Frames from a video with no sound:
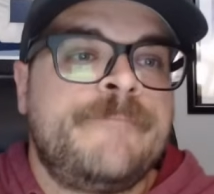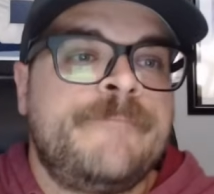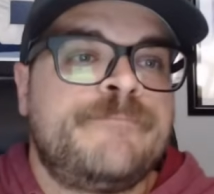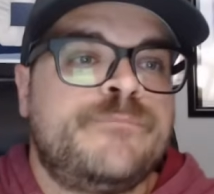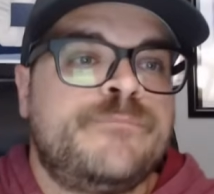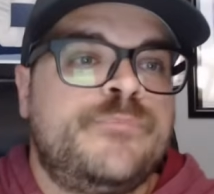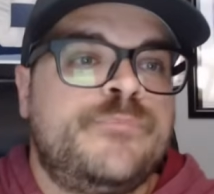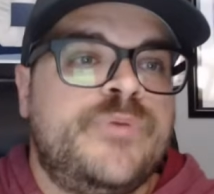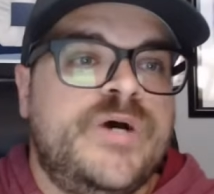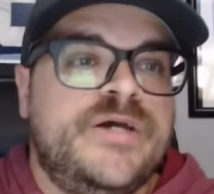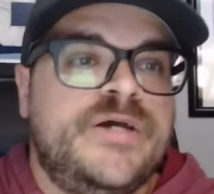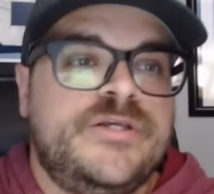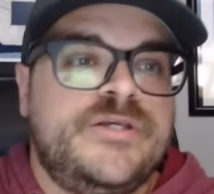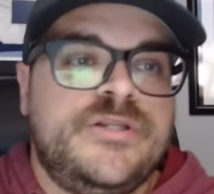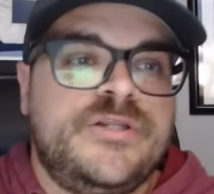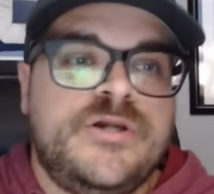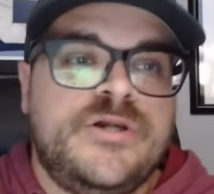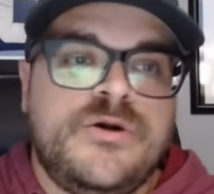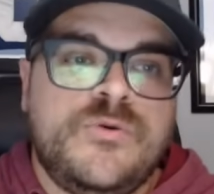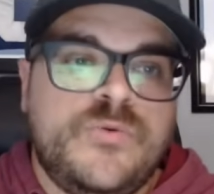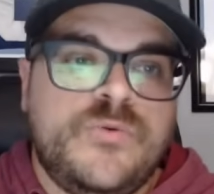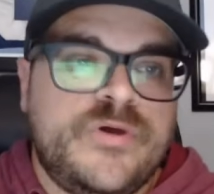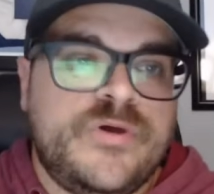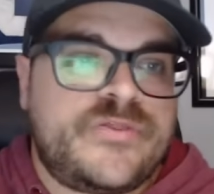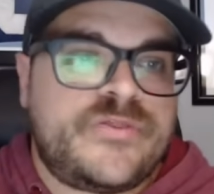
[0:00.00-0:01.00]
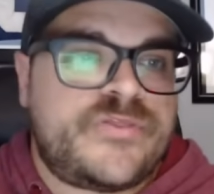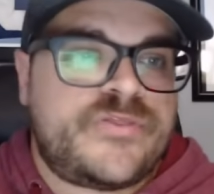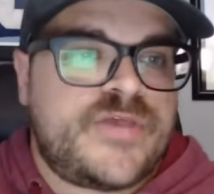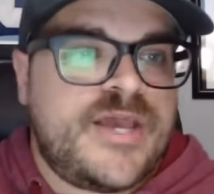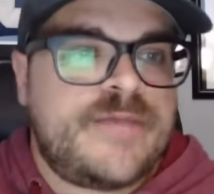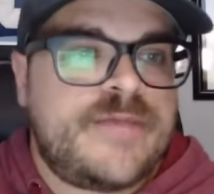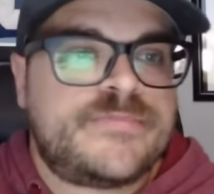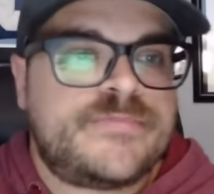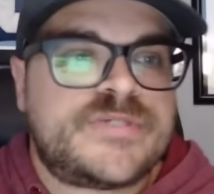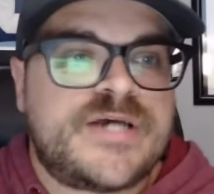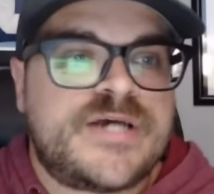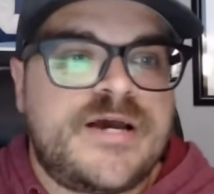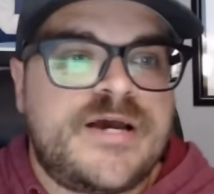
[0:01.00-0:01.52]
But, you know, with
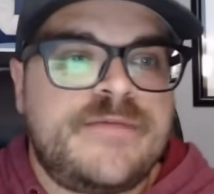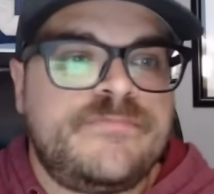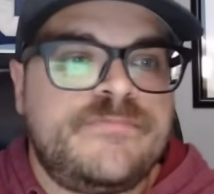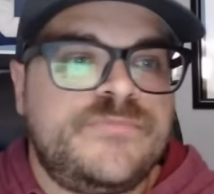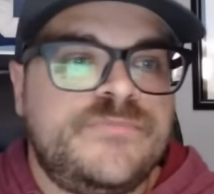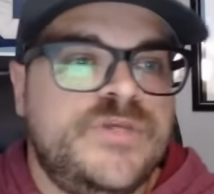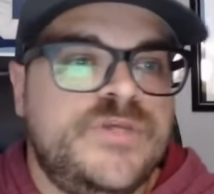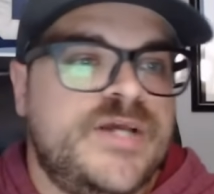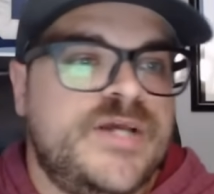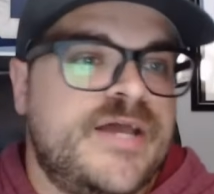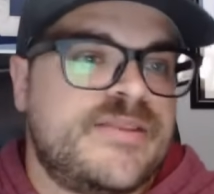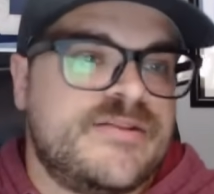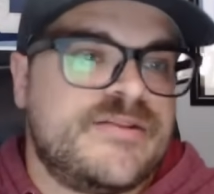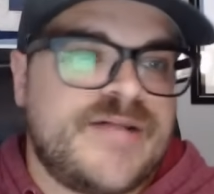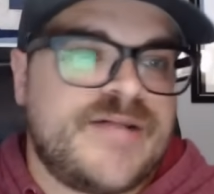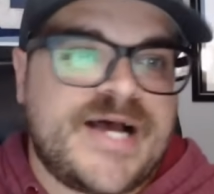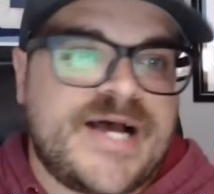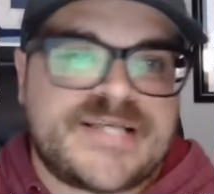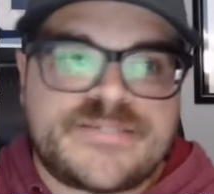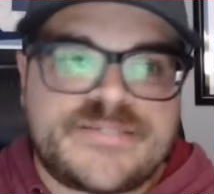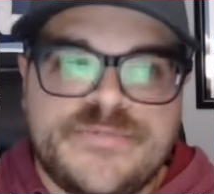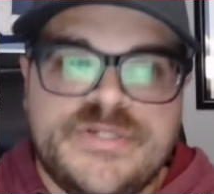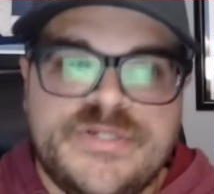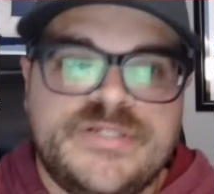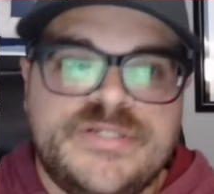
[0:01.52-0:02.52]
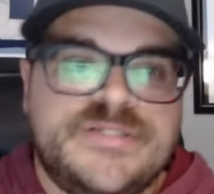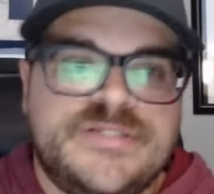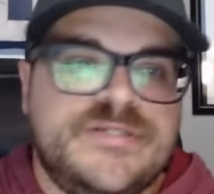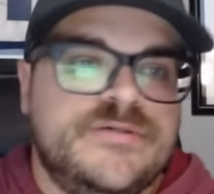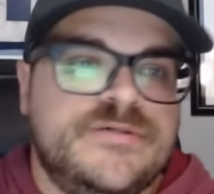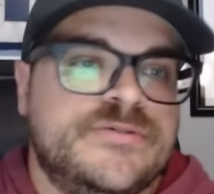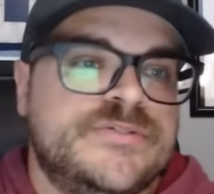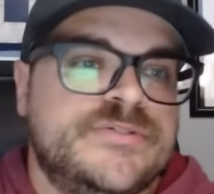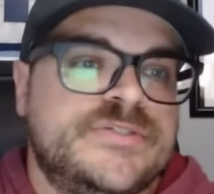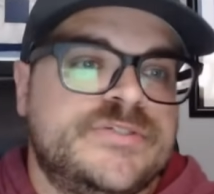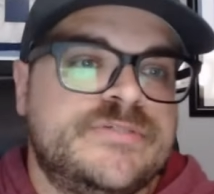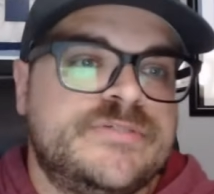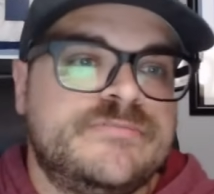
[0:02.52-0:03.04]
game time, you got the last-minute
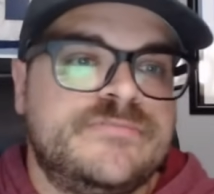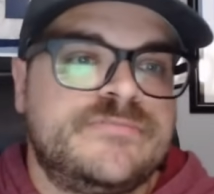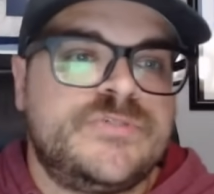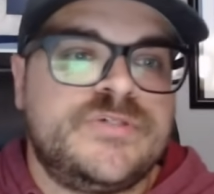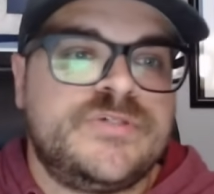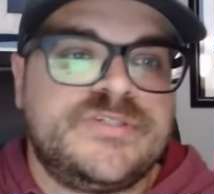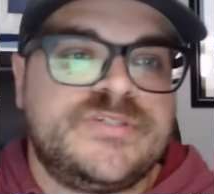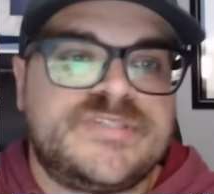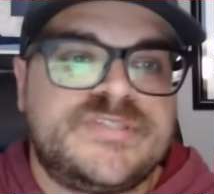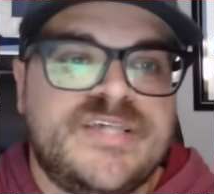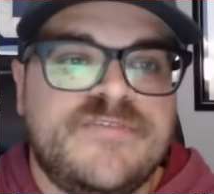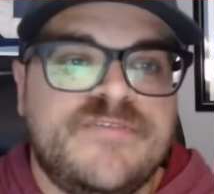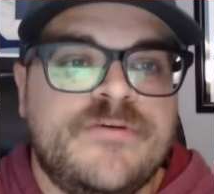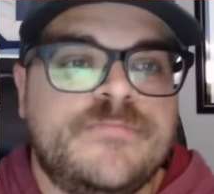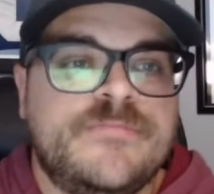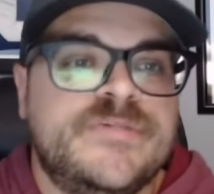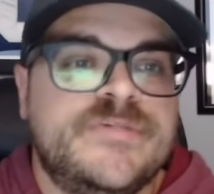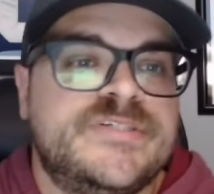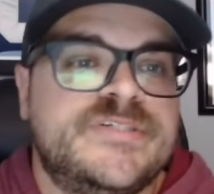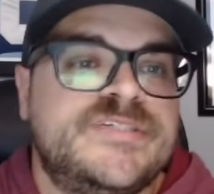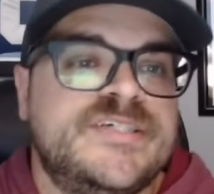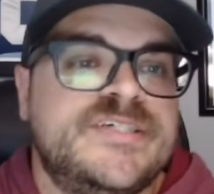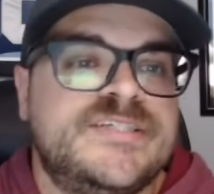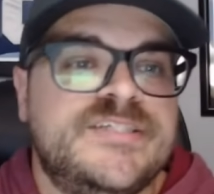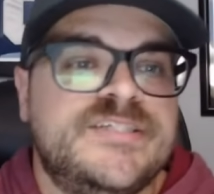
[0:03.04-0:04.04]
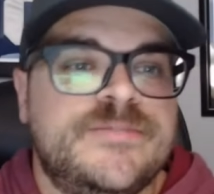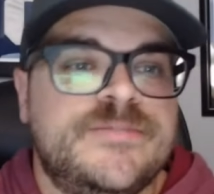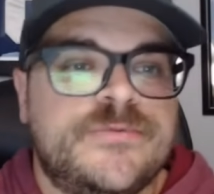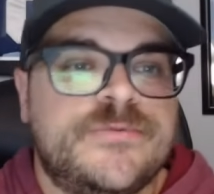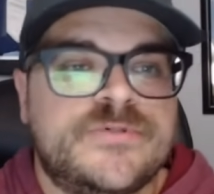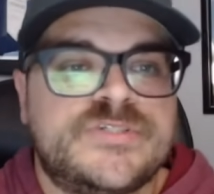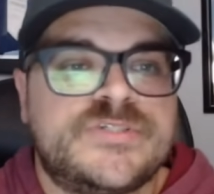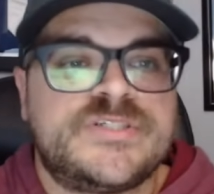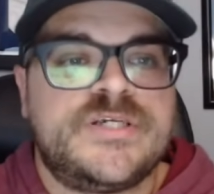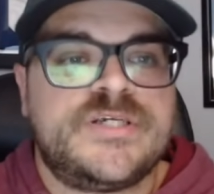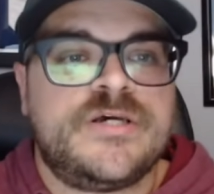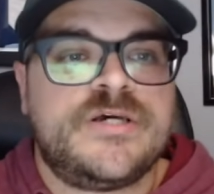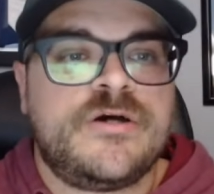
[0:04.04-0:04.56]
deals. You can save up to
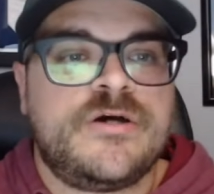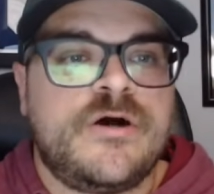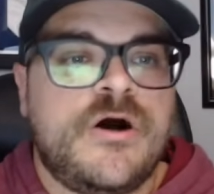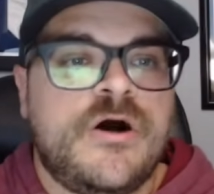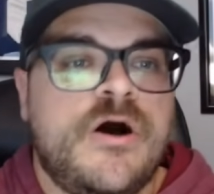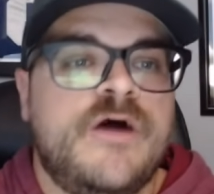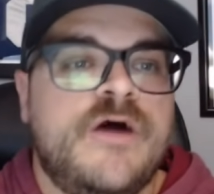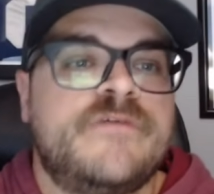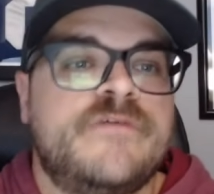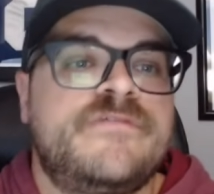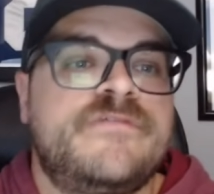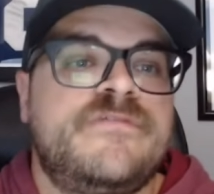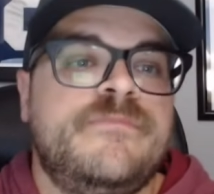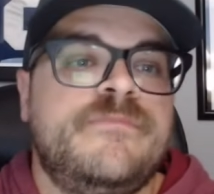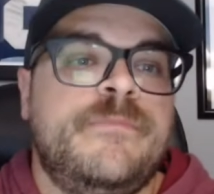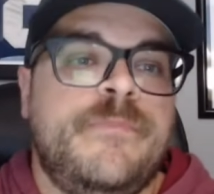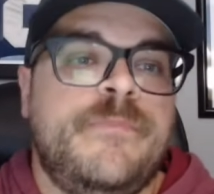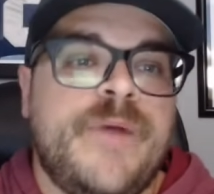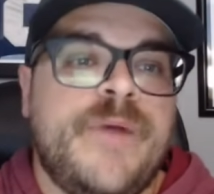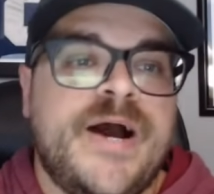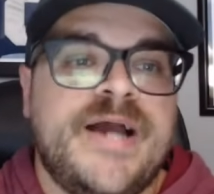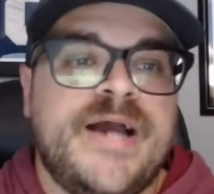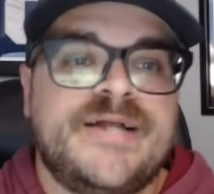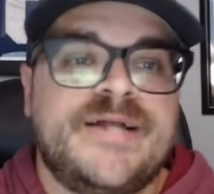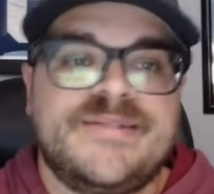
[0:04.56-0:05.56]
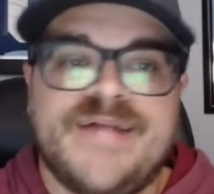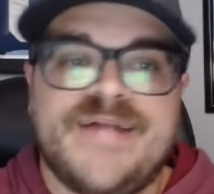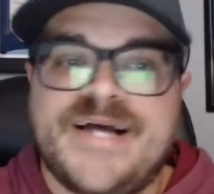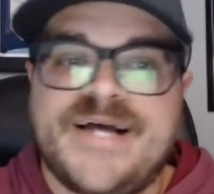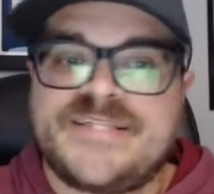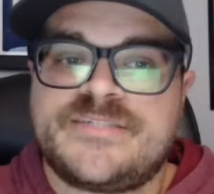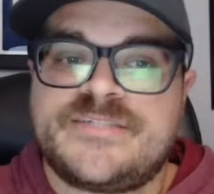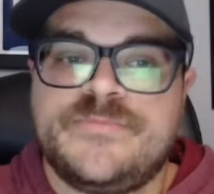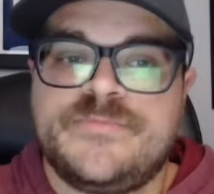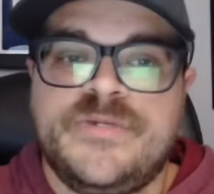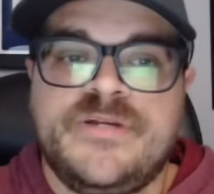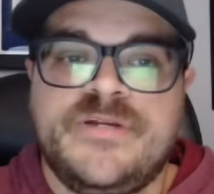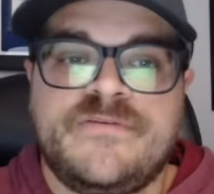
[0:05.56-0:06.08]
60% off buying
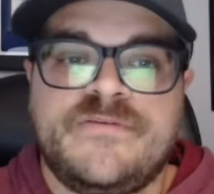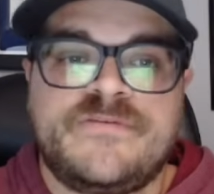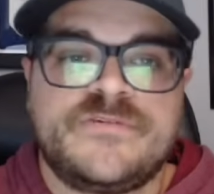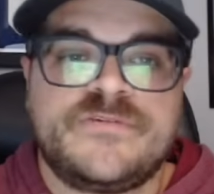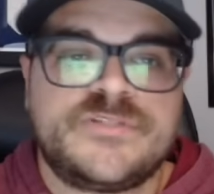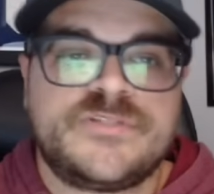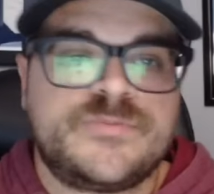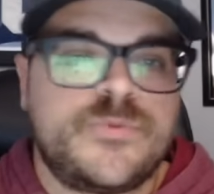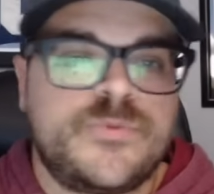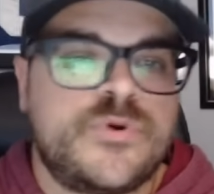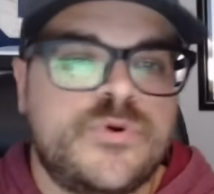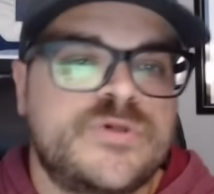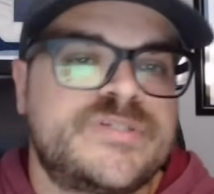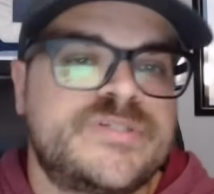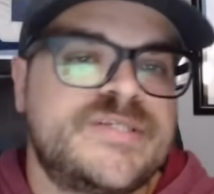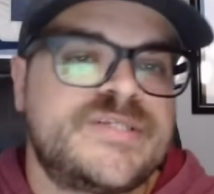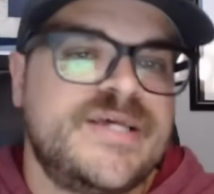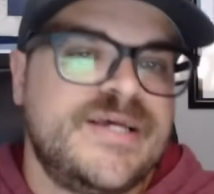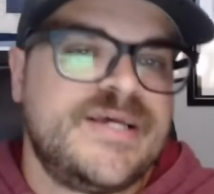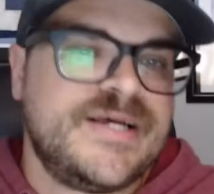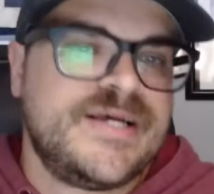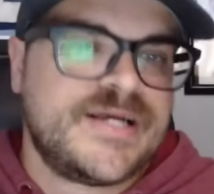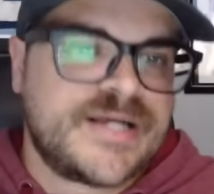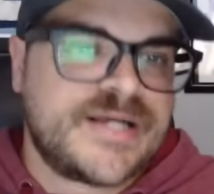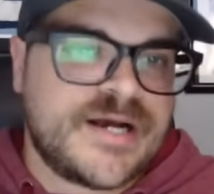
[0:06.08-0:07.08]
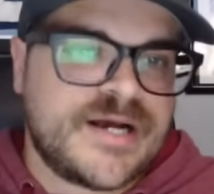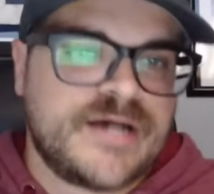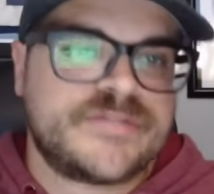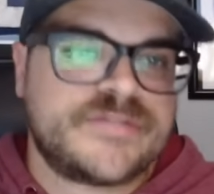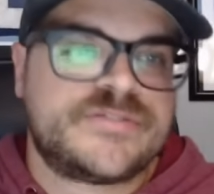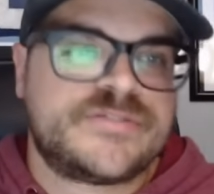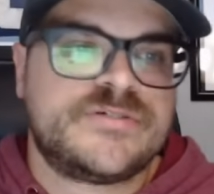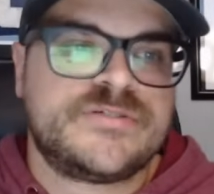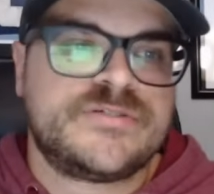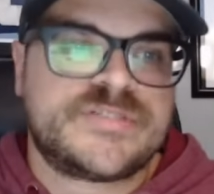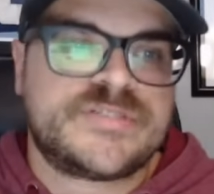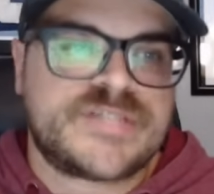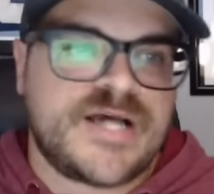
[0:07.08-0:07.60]
last-minute for sports,
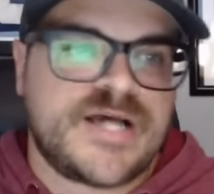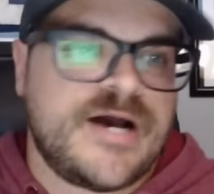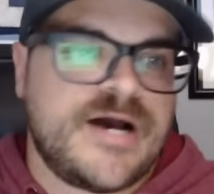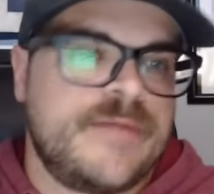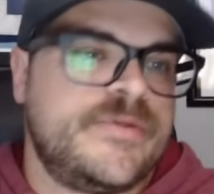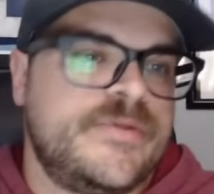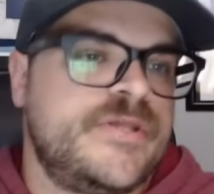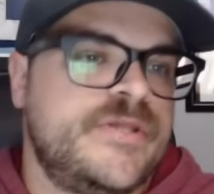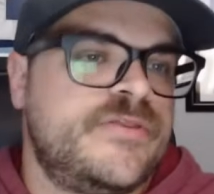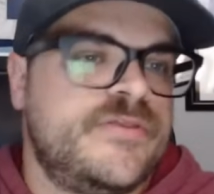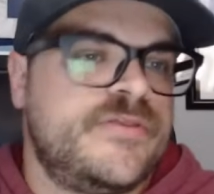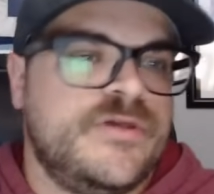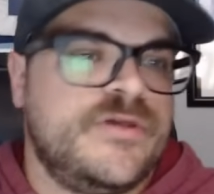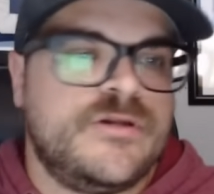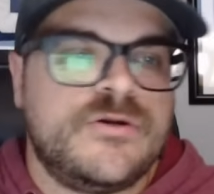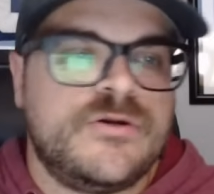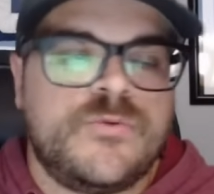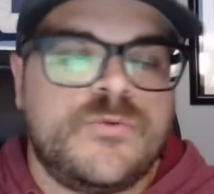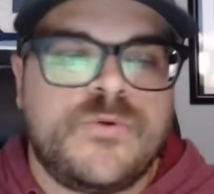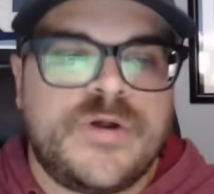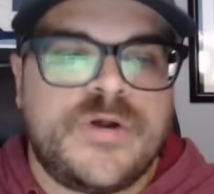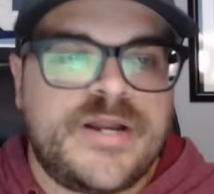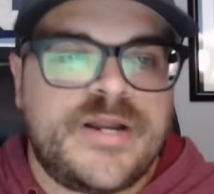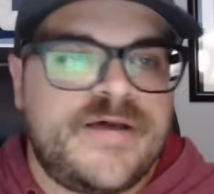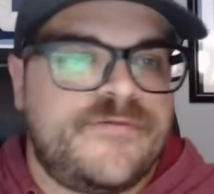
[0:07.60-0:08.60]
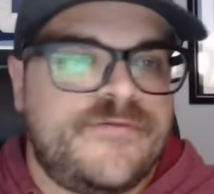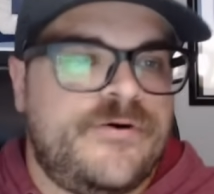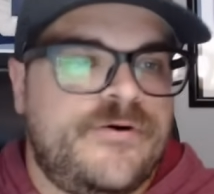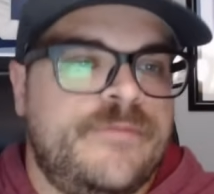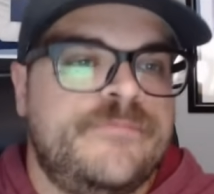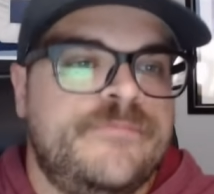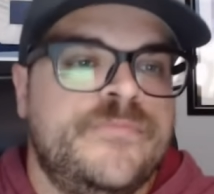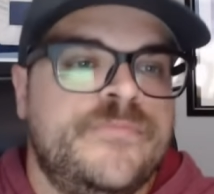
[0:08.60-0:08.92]
concerts, comedy, theater, whatever.